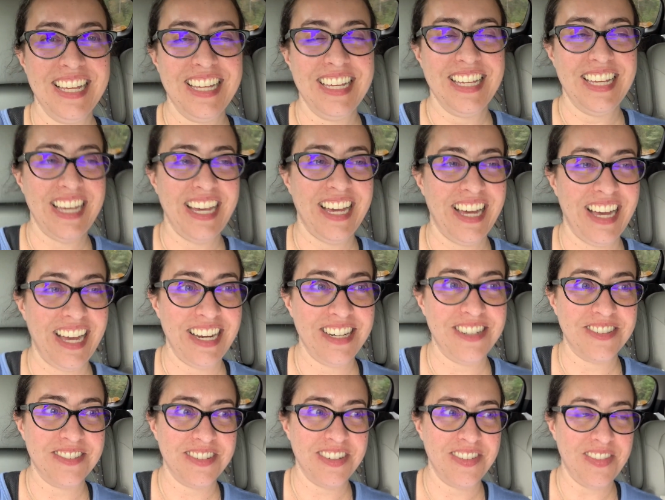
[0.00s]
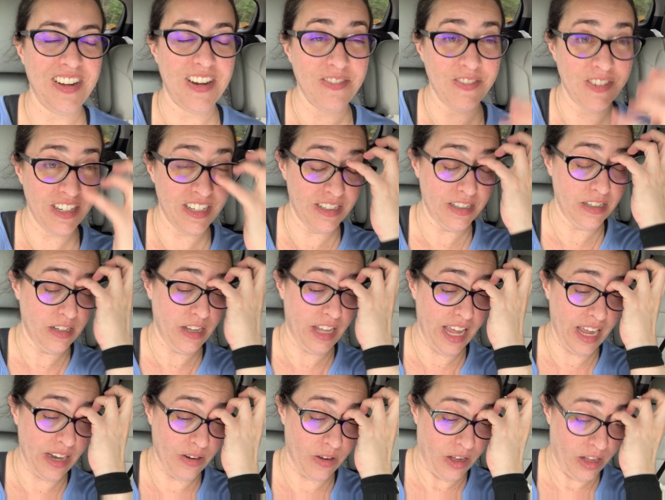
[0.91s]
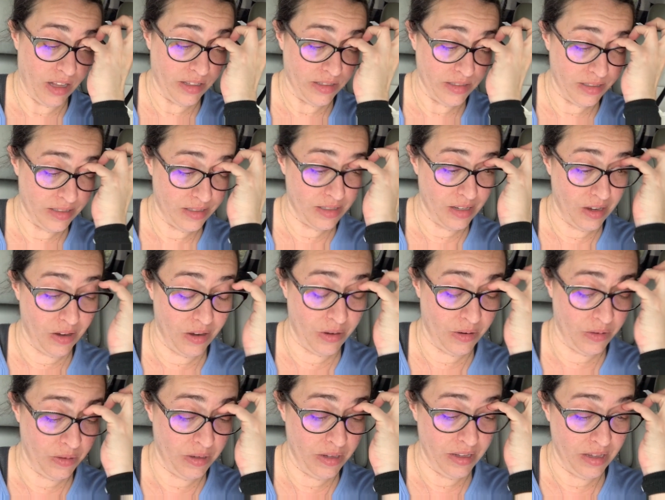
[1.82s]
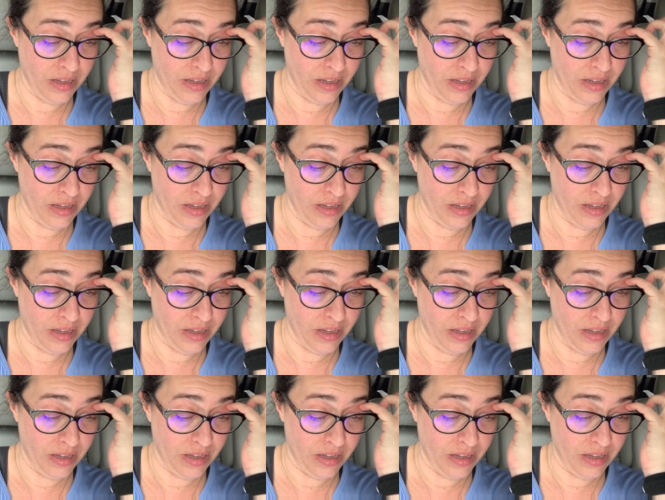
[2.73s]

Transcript: yeah, I don't remember at all. So,